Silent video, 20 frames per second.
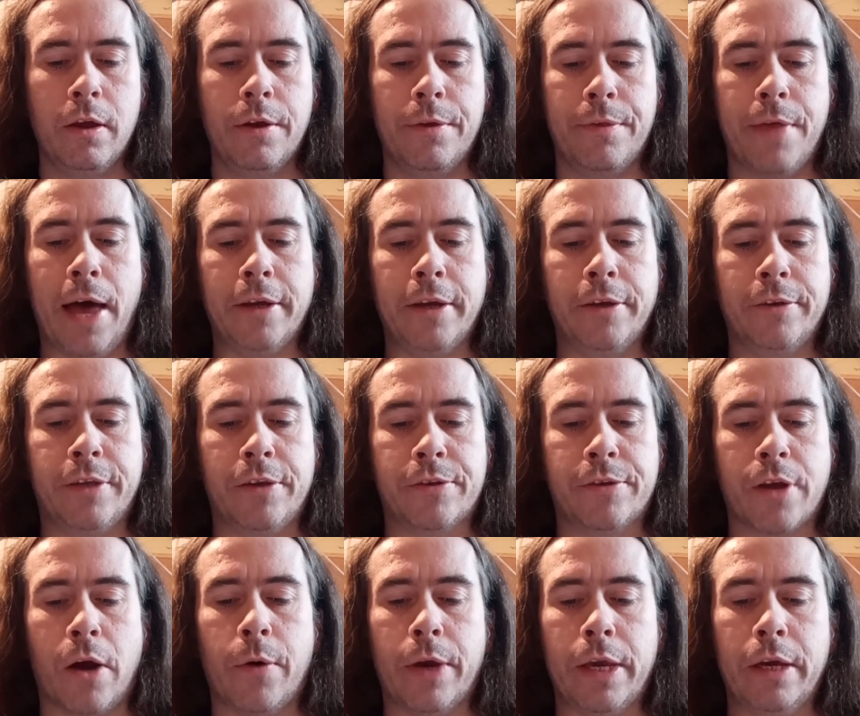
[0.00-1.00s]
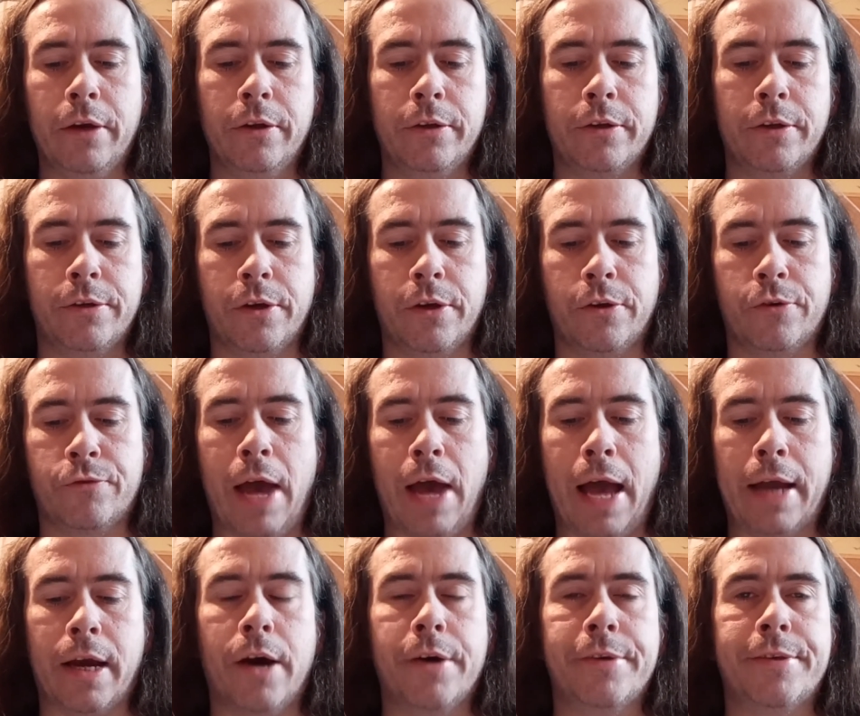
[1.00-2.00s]
They desired to
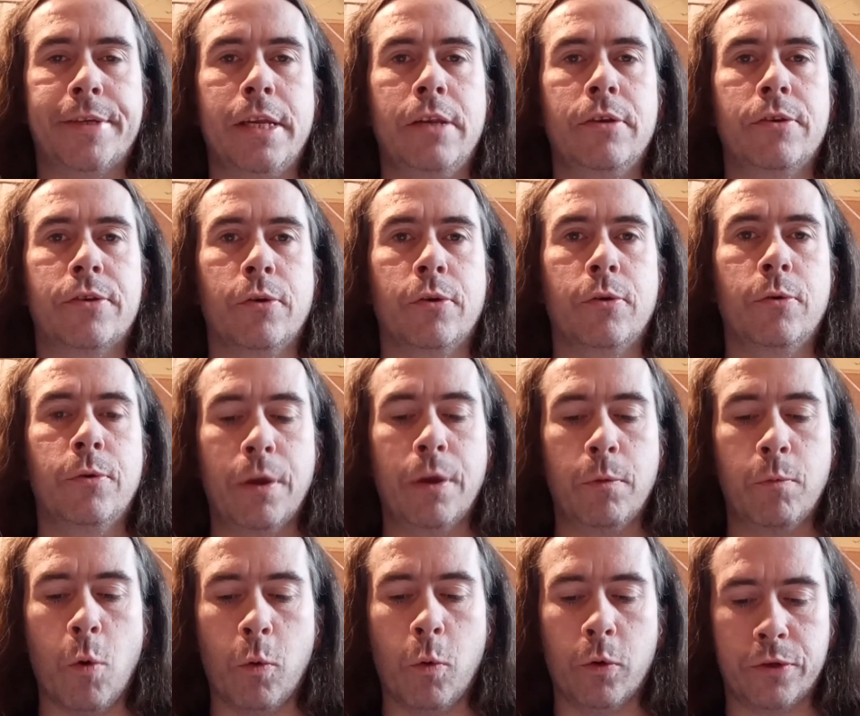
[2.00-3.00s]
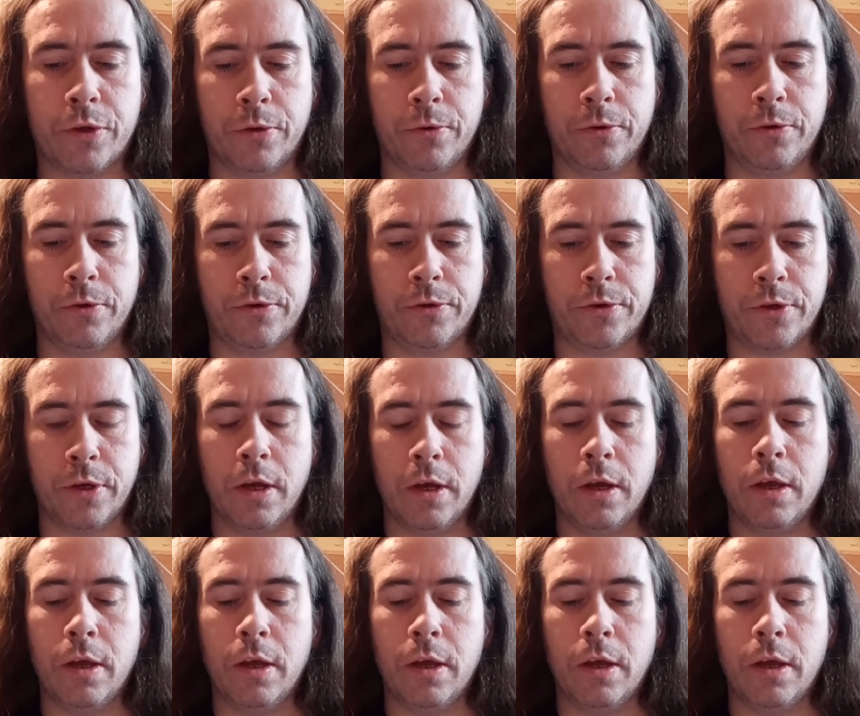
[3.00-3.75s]
drag us into the waters.